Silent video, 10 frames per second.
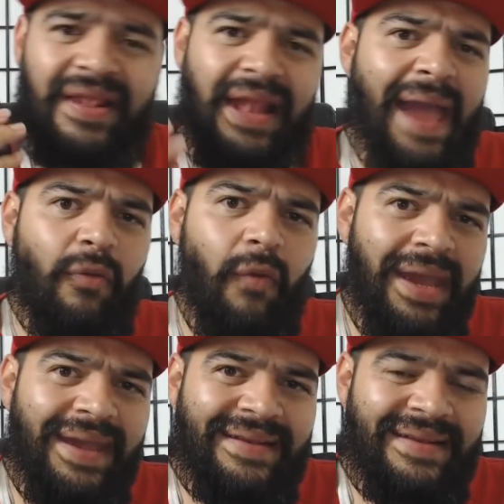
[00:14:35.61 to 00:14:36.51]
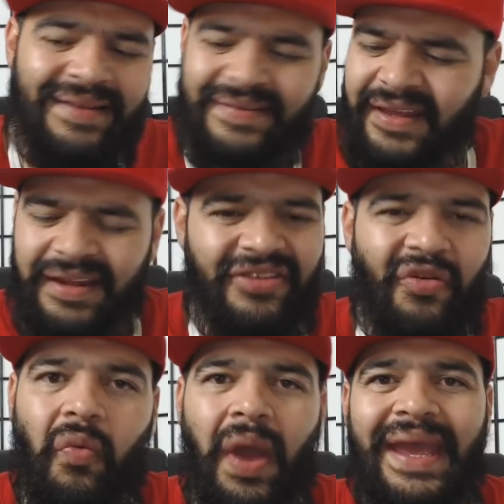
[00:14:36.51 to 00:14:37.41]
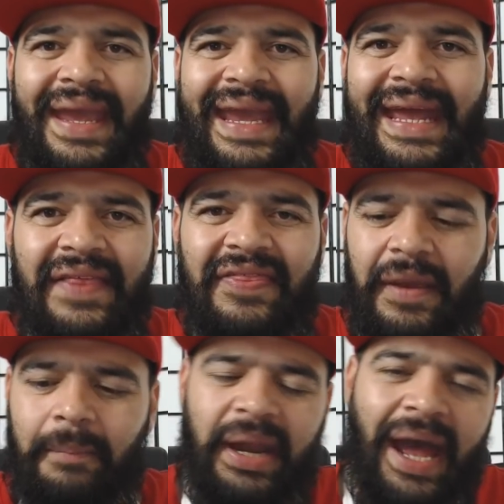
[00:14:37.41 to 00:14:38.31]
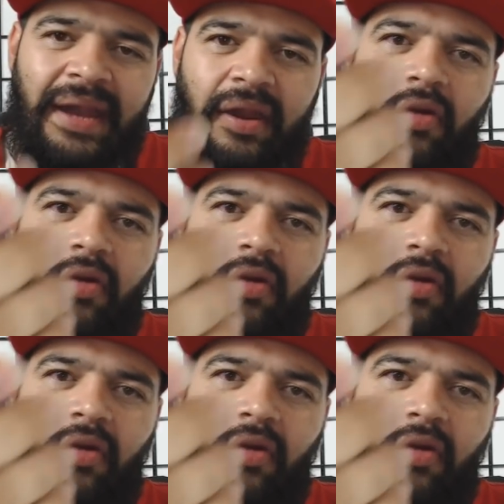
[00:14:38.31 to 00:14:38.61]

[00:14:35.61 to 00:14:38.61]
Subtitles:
Lightweight. This thing doesn't weigh anything, but I